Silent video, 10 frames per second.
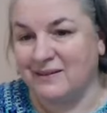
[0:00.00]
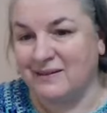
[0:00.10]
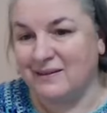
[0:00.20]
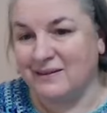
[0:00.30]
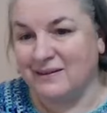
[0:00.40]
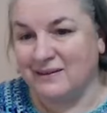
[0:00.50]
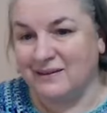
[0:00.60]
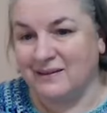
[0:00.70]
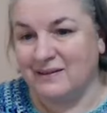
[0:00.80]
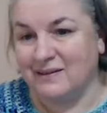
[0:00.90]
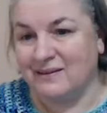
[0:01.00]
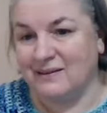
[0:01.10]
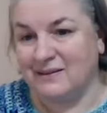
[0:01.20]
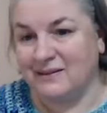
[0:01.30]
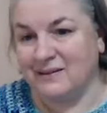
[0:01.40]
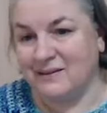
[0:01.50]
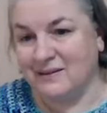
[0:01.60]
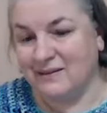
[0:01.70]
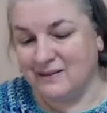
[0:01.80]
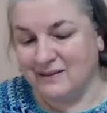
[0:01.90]

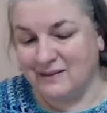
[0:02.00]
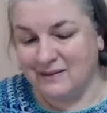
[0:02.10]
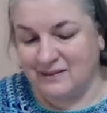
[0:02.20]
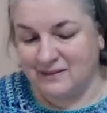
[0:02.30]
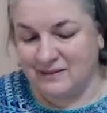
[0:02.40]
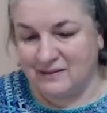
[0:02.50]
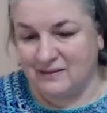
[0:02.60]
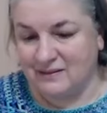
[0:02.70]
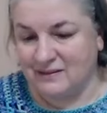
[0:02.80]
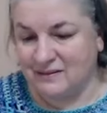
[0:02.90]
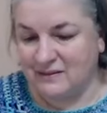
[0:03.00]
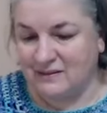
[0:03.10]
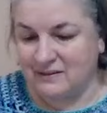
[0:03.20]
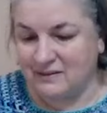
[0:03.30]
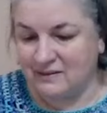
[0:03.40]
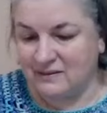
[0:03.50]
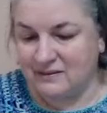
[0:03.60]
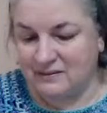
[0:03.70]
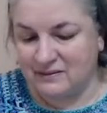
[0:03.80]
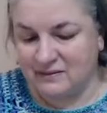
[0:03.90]

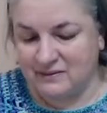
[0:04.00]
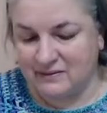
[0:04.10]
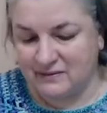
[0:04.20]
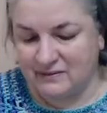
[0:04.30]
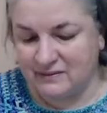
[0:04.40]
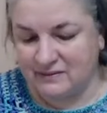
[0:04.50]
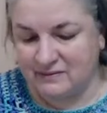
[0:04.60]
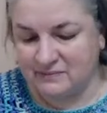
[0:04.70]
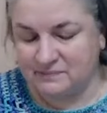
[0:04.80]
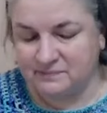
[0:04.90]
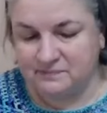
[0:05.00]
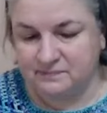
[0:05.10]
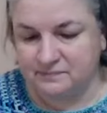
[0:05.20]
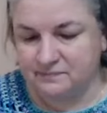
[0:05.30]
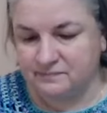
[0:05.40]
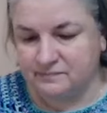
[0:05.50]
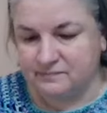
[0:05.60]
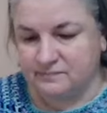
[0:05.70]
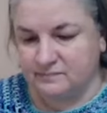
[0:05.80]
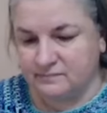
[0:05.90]

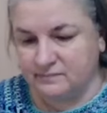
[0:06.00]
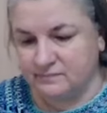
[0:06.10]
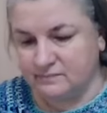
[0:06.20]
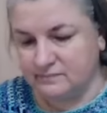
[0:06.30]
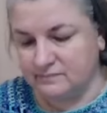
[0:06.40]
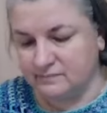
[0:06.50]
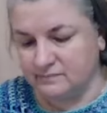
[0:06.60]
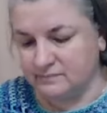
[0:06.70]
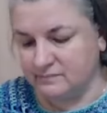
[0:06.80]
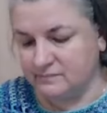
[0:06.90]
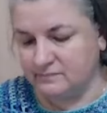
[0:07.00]
(no one is talking)